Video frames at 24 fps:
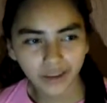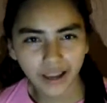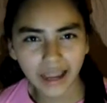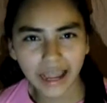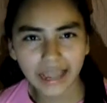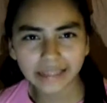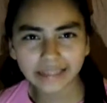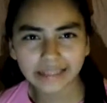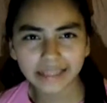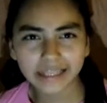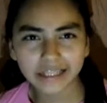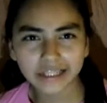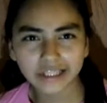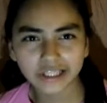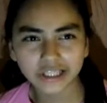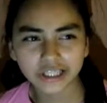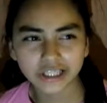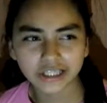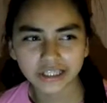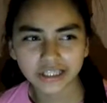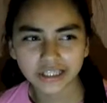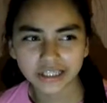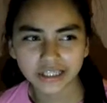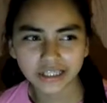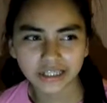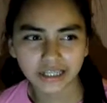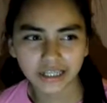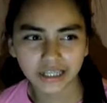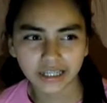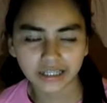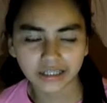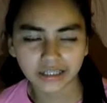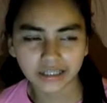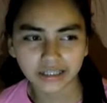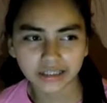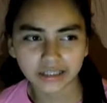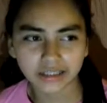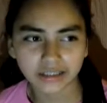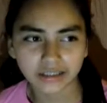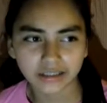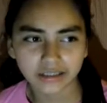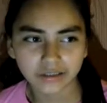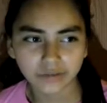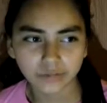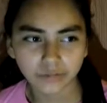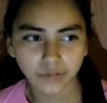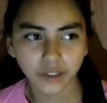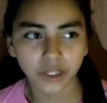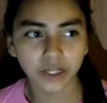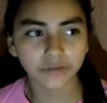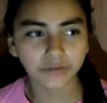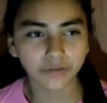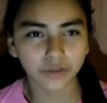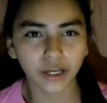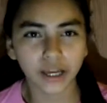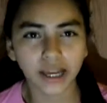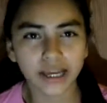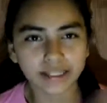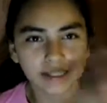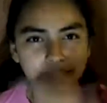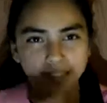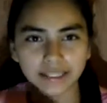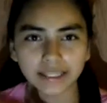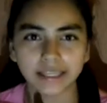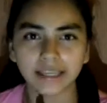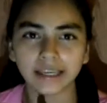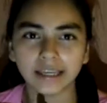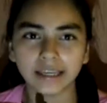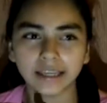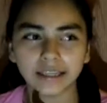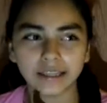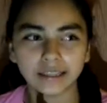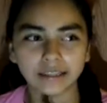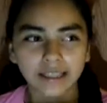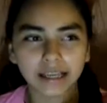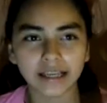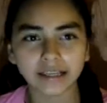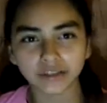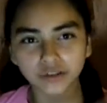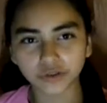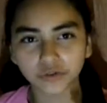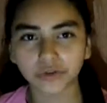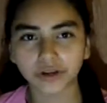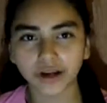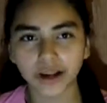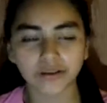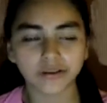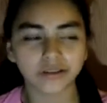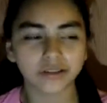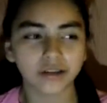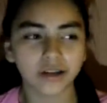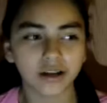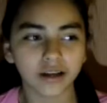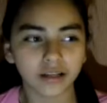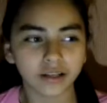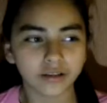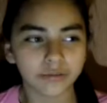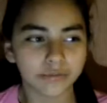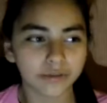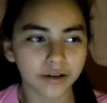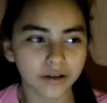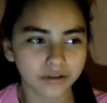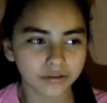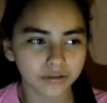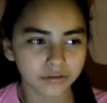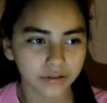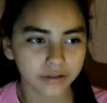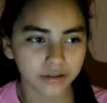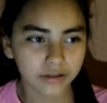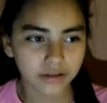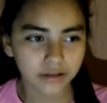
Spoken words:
I think she didn't edit. But if you guys see it, that's the one I was talking about.